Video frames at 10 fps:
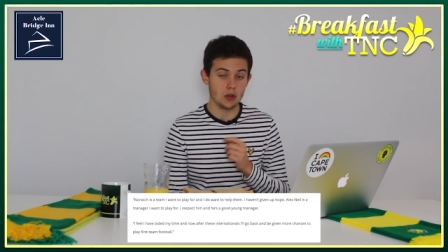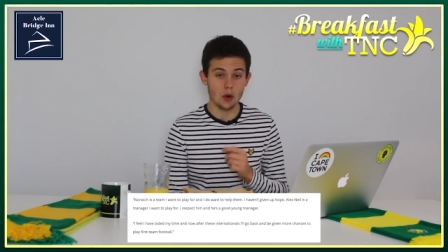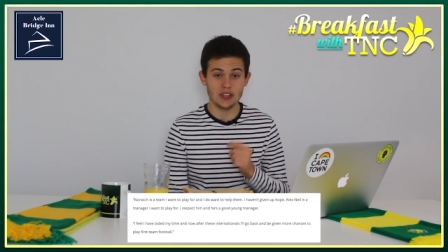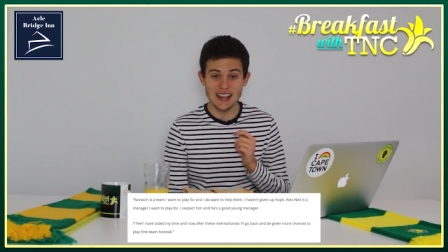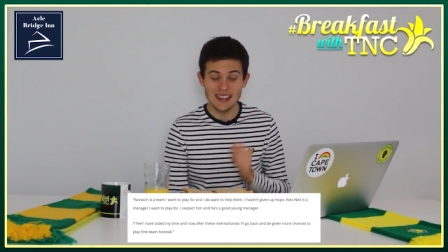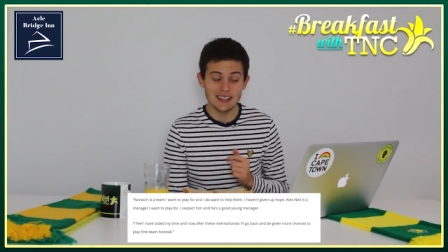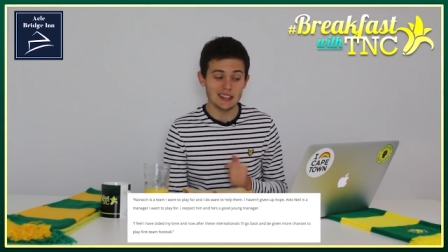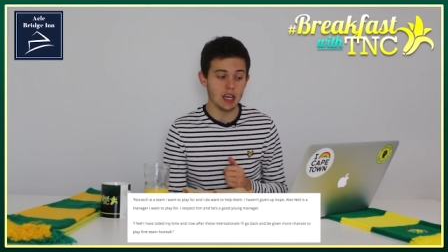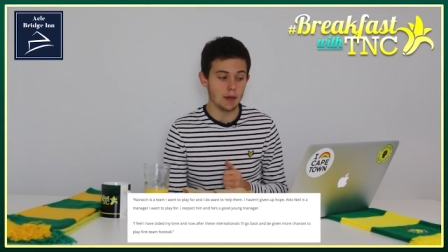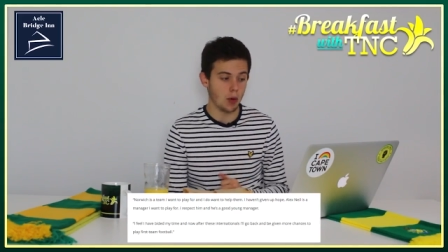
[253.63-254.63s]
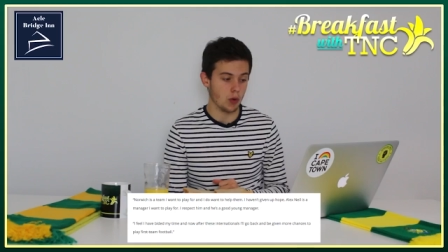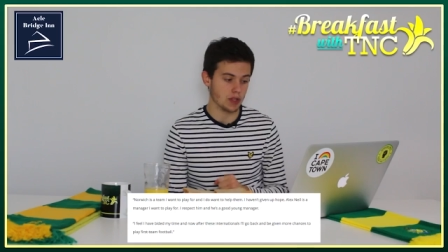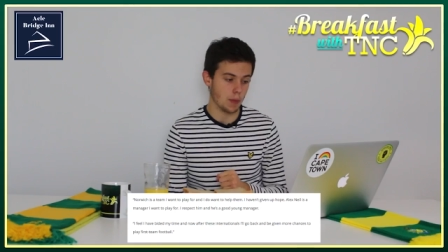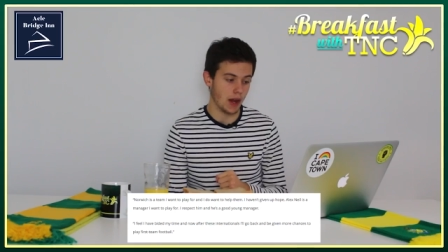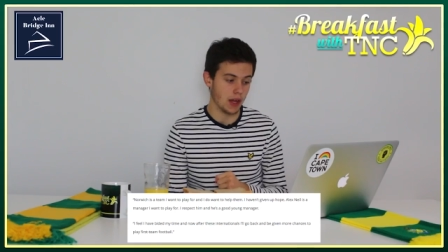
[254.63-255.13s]
Norwich is a team I
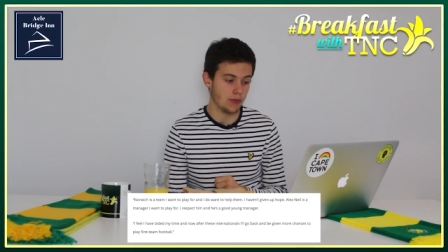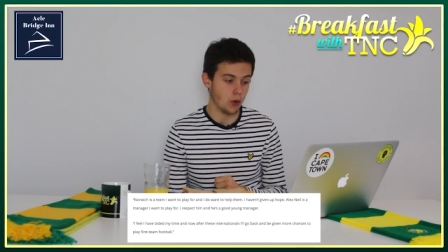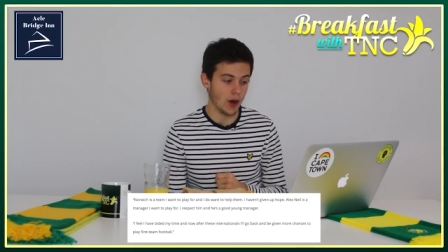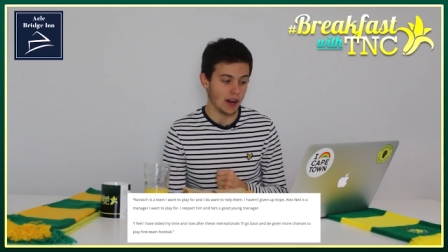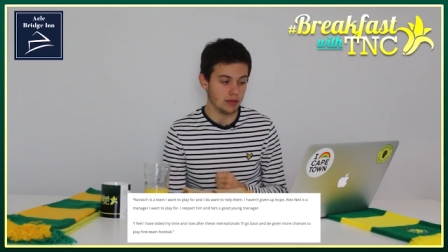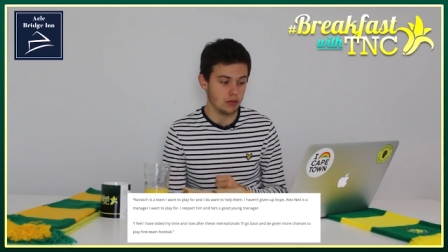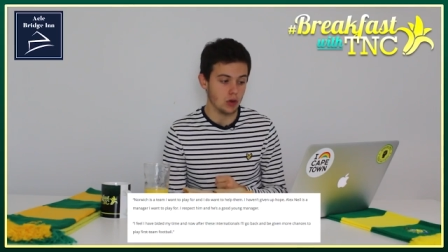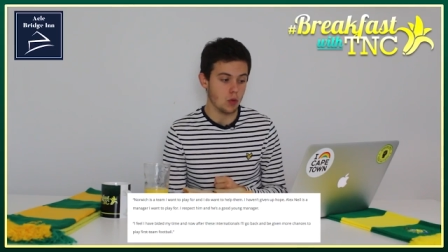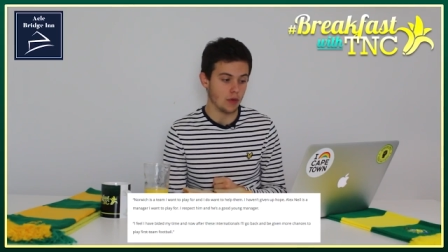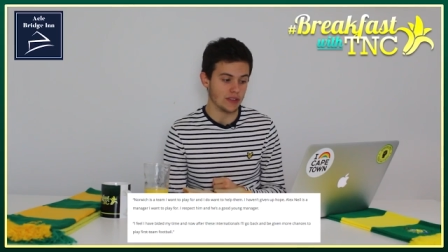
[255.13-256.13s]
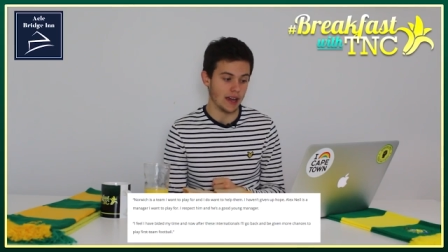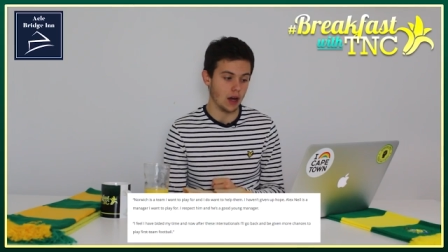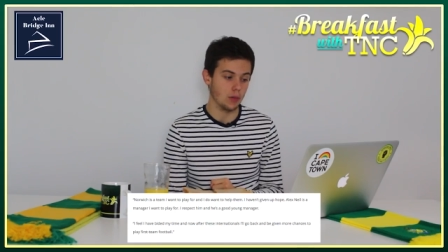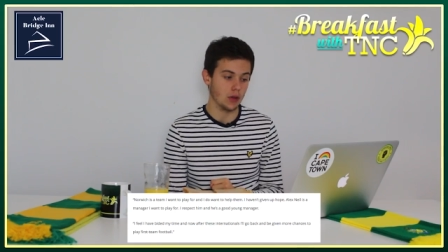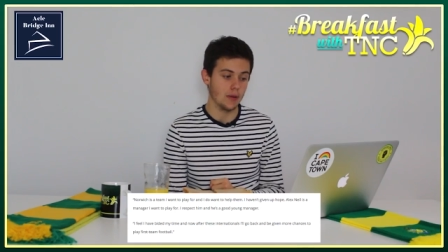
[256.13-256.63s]
want to play for, and I do want to
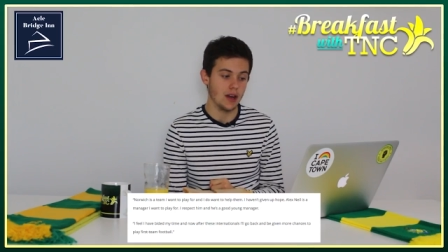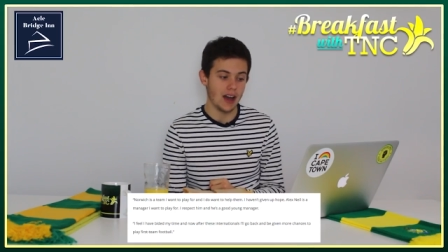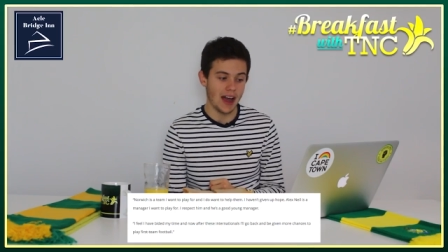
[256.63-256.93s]
help them.